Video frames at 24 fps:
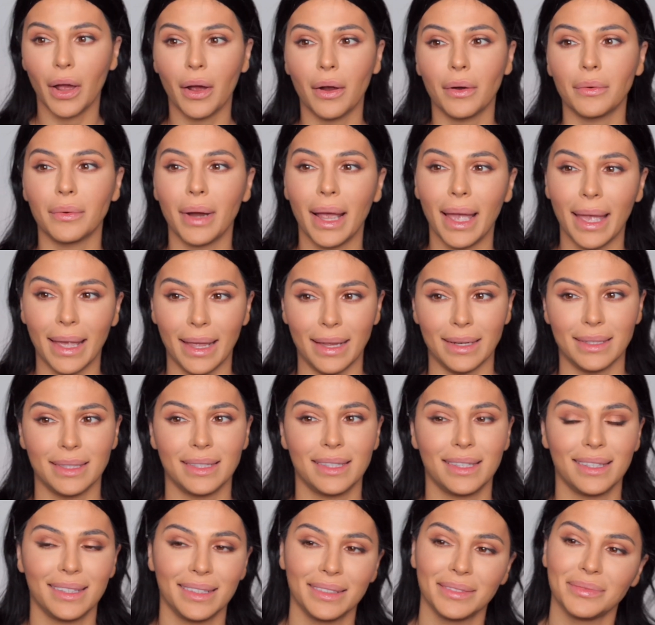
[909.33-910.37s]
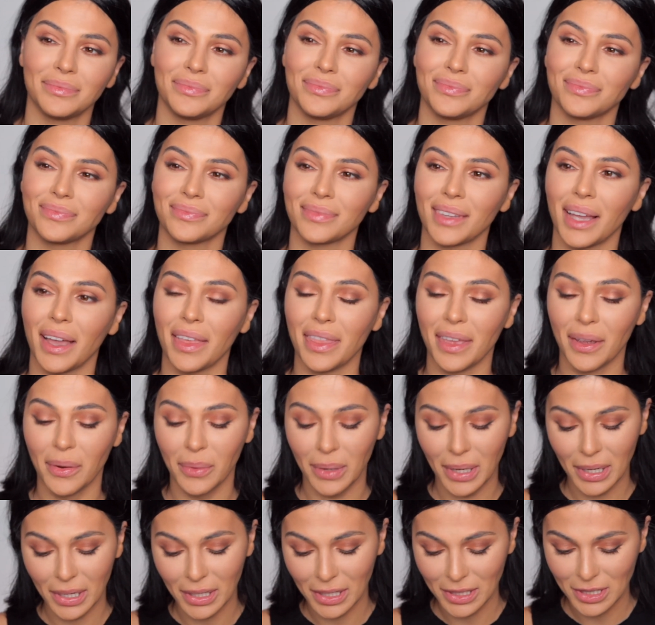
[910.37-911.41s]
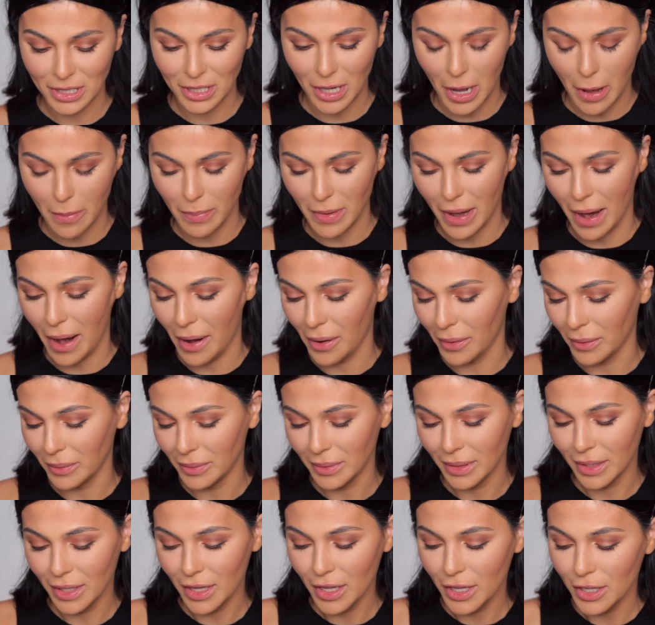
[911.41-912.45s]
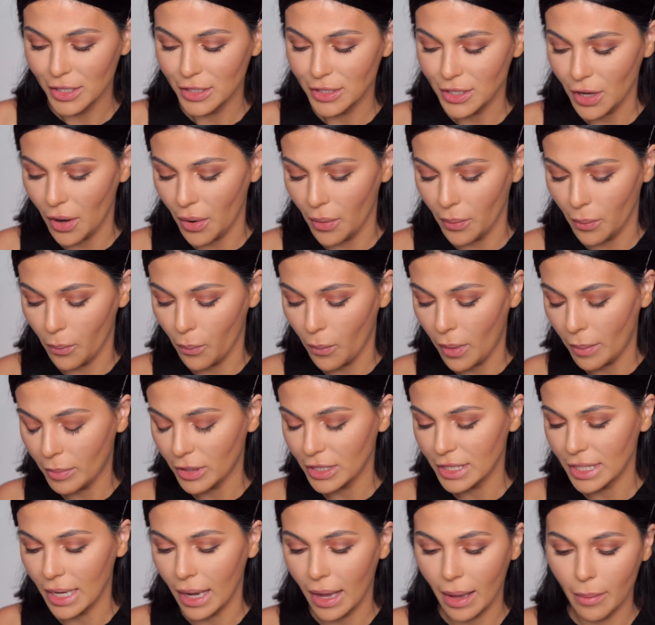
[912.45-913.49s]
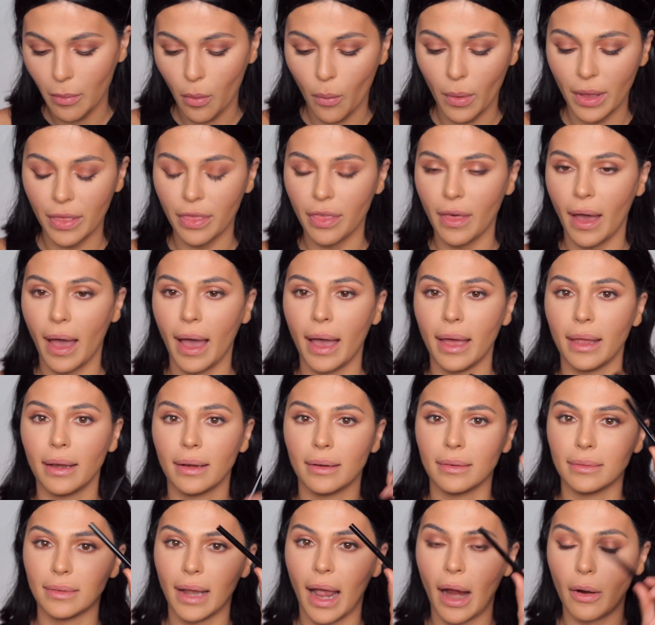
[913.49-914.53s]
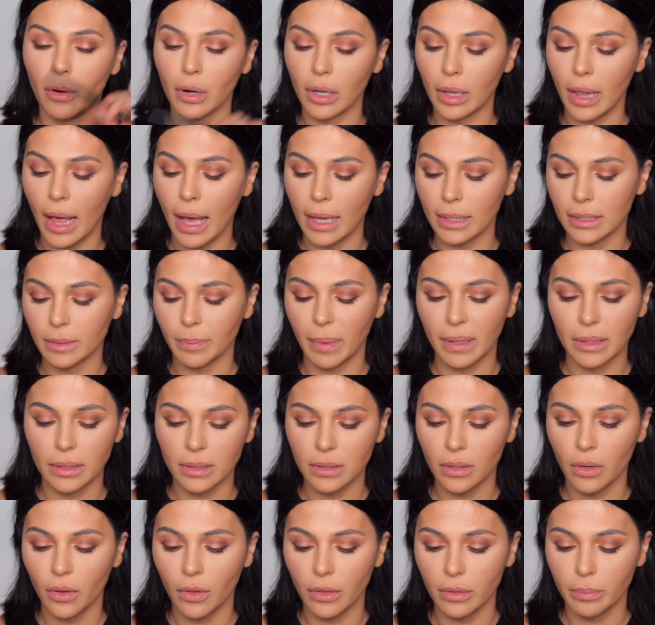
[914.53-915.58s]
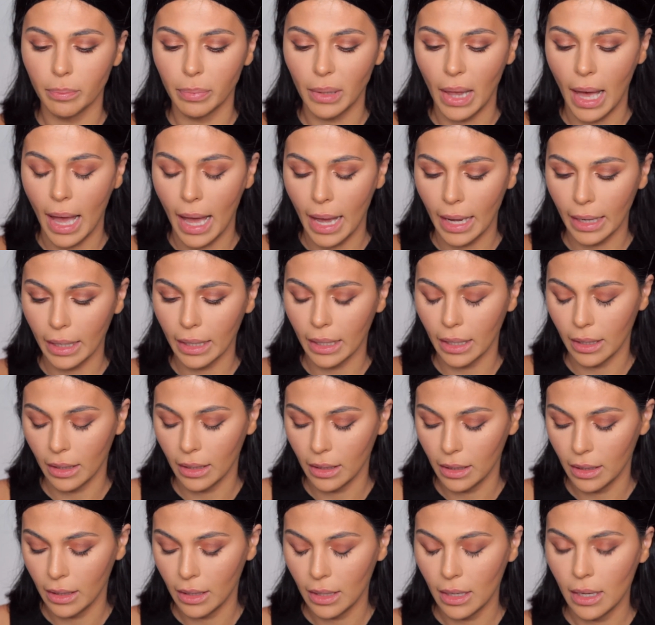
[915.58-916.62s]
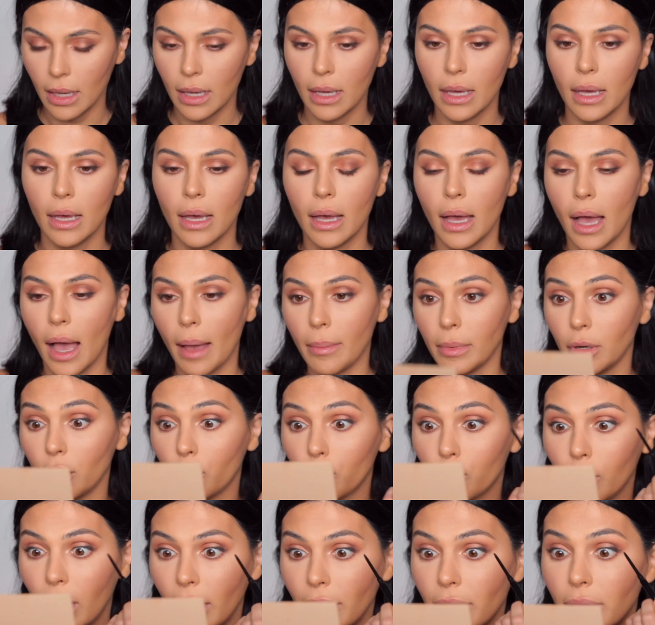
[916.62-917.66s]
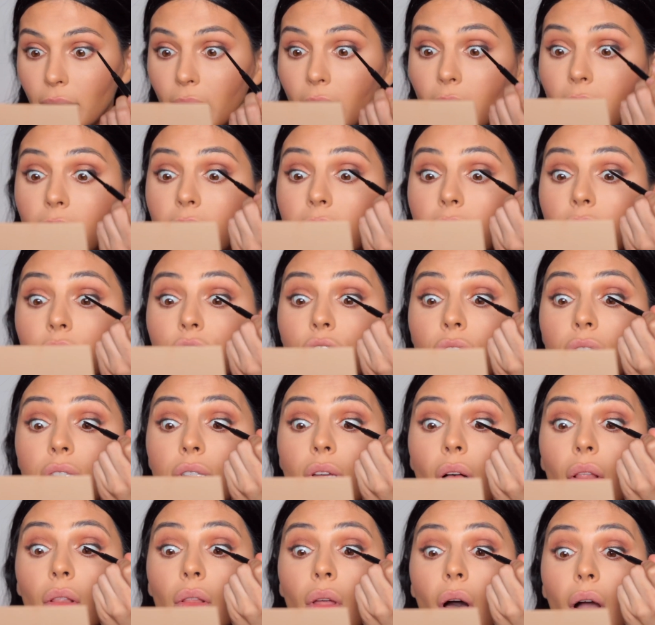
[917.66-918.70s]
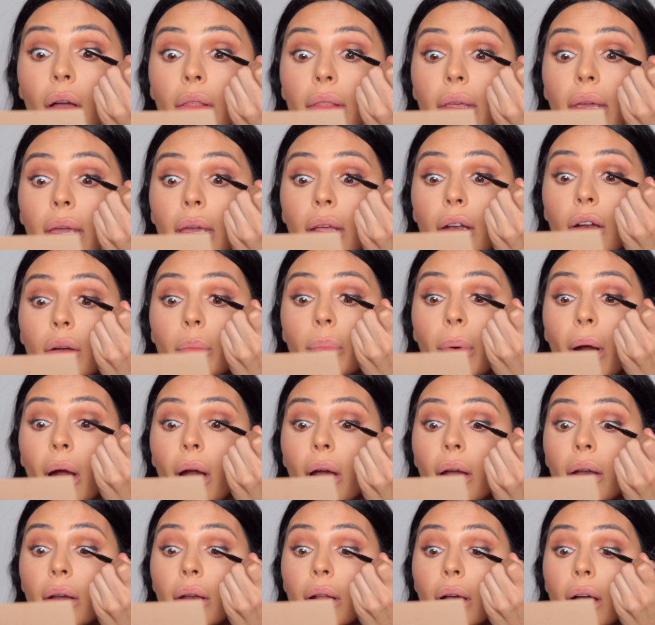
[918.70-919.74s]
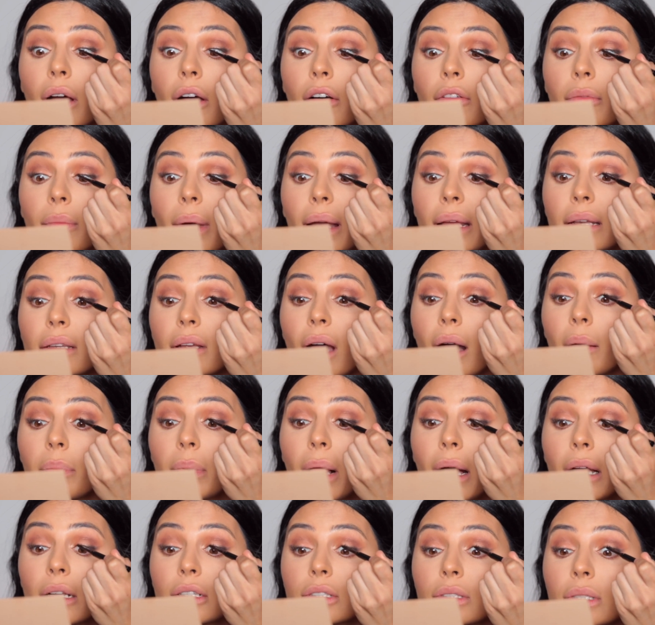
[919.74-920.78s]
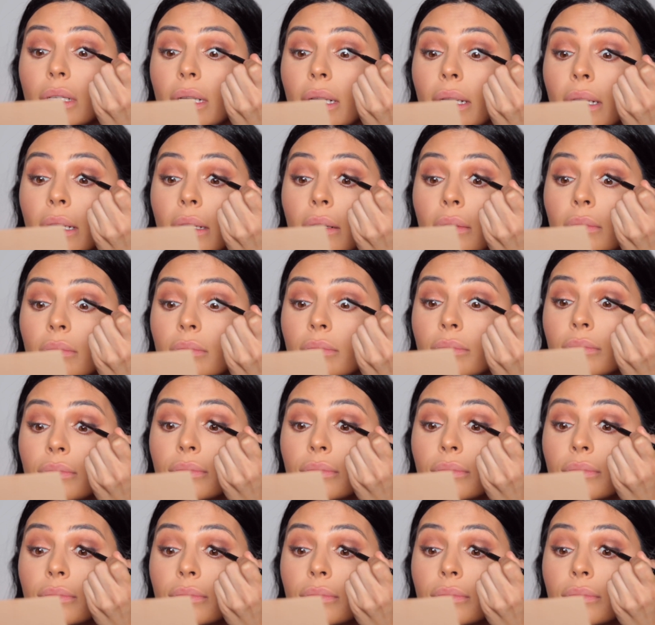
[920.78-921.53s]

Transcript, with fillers: All right, I think we're in good shape now. So one more time with that Hourglass pencil, the black. I'm gonna run this just along the inner part of my top lash line.